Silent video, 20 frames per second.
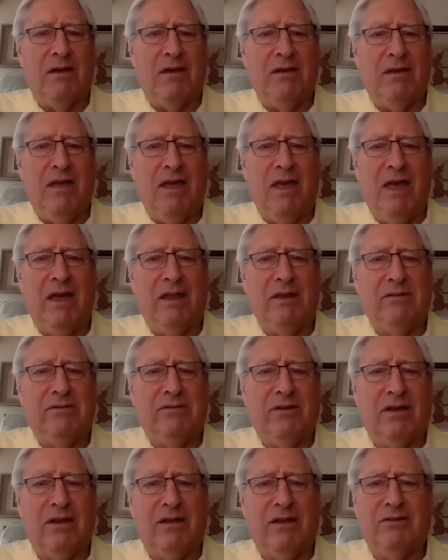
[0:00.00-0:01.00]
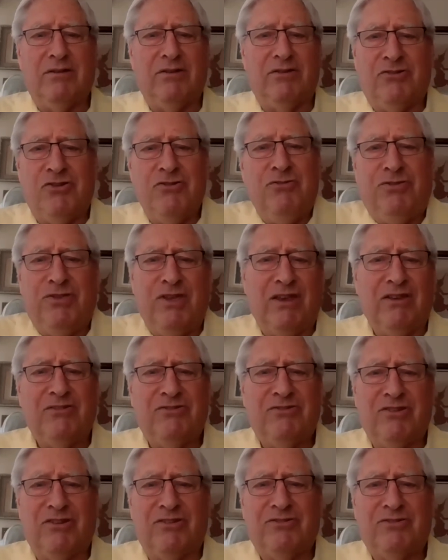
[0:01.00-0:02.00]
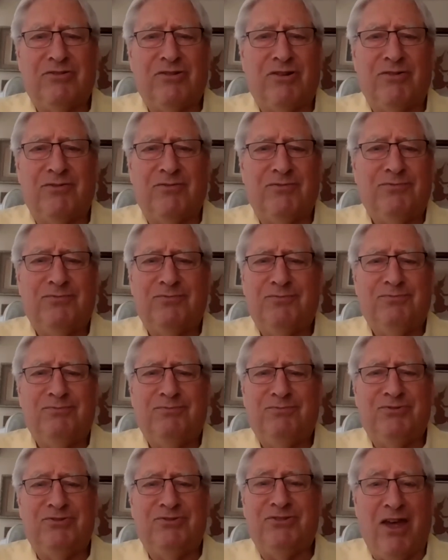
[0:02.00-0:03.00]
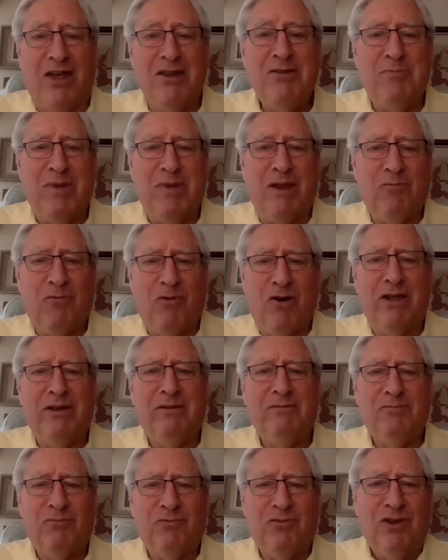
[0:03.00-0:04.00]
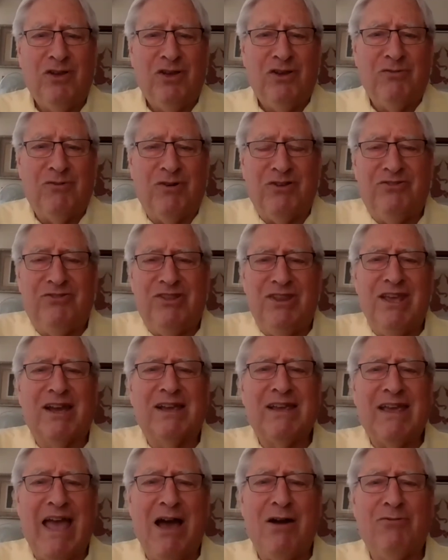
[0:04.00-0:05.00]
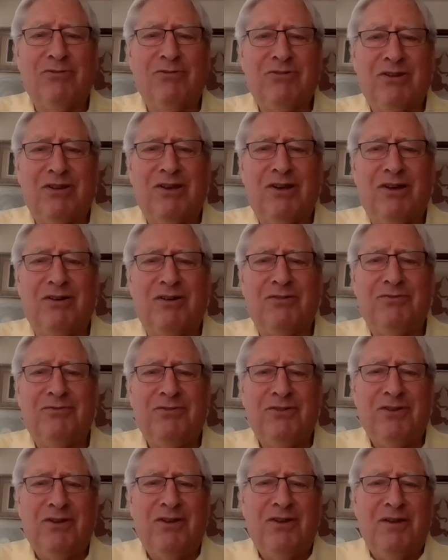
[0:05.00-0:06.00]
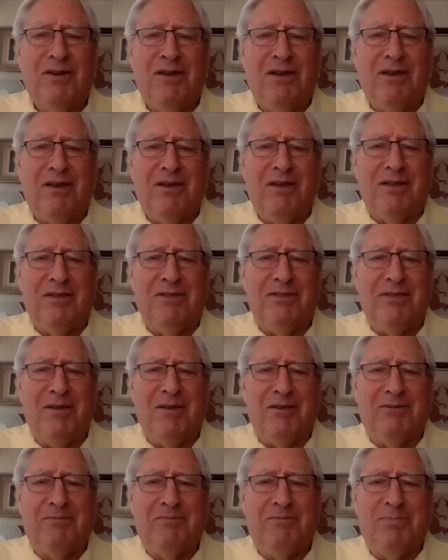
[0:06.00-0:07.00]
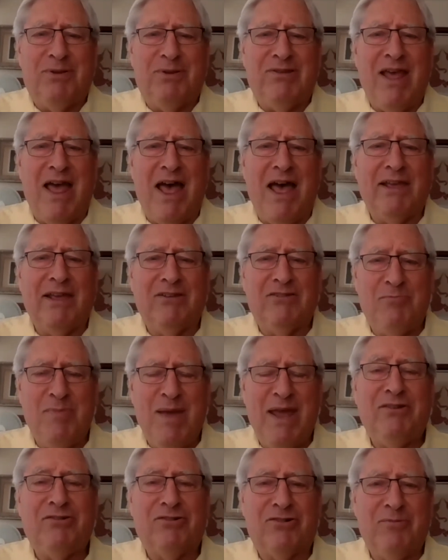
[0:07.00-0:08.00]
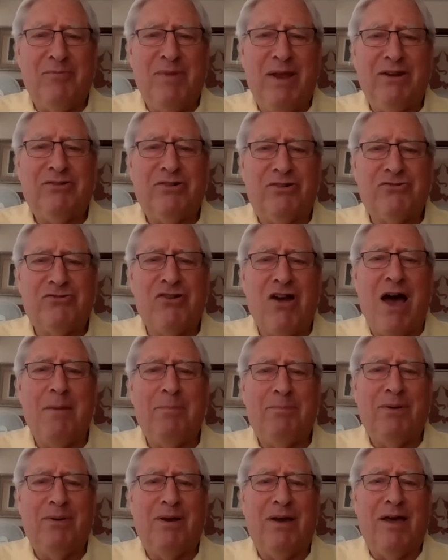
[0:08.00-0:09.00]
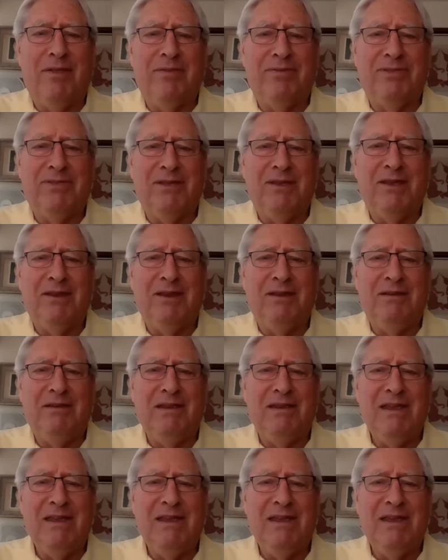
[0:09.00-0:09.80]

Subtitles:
And just two things just sort of stunned me. One was the account of the battalion's major Trop on the